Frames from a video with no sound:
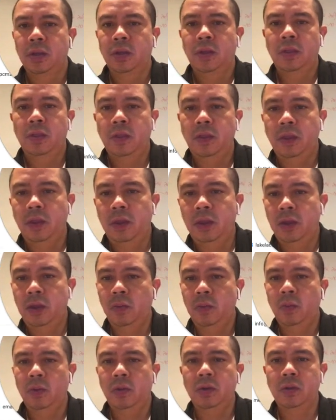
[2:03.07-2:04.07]
Then
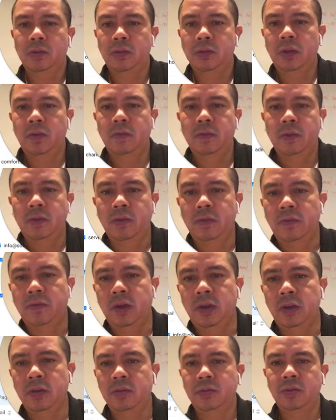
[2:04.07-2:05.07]
once you have all the
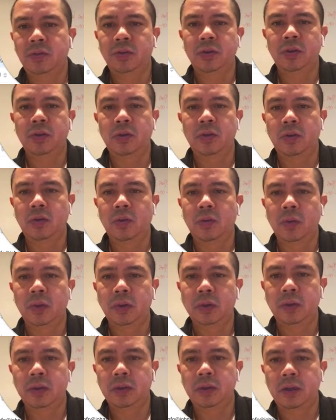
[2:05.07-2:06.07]
files, you're going to go all the way to
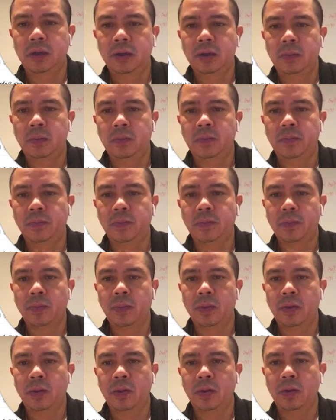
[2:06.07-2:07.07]
the top.
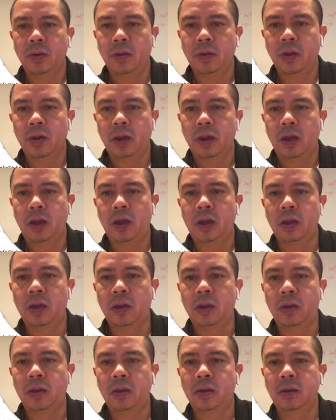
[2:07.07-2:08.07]
You can add
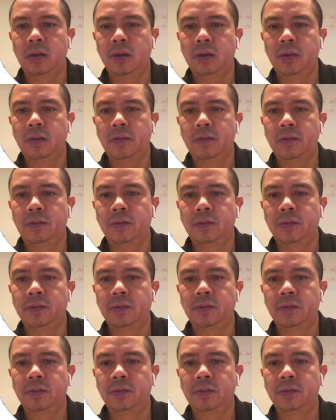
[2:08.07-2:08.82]
the